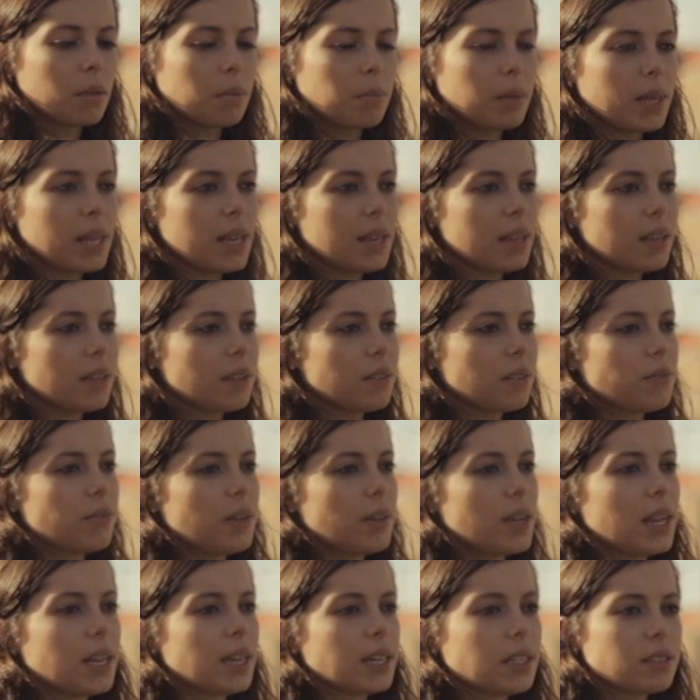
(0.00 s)
Being in
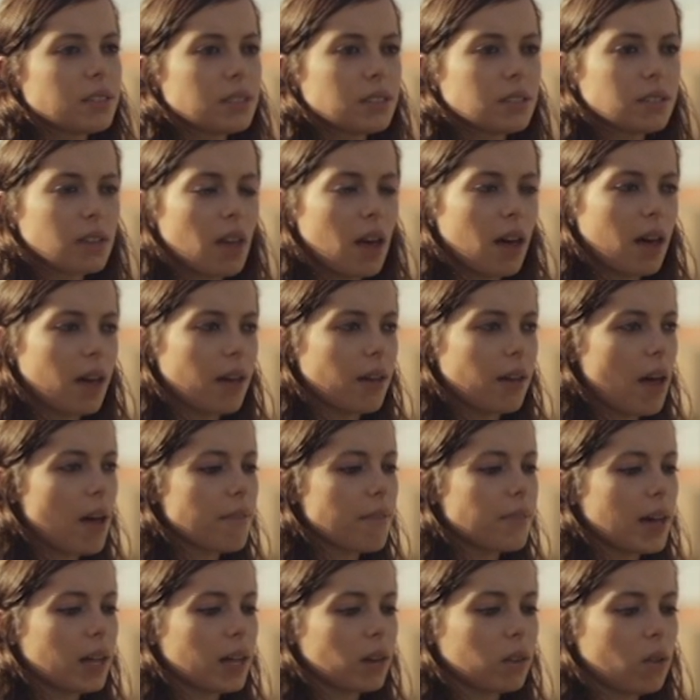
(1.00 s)
Phoenix,
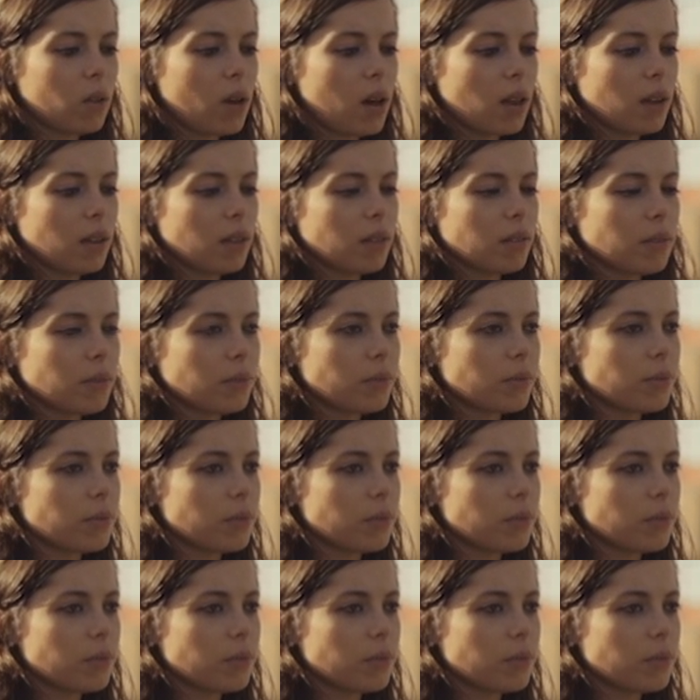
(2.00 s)
I've had a lot of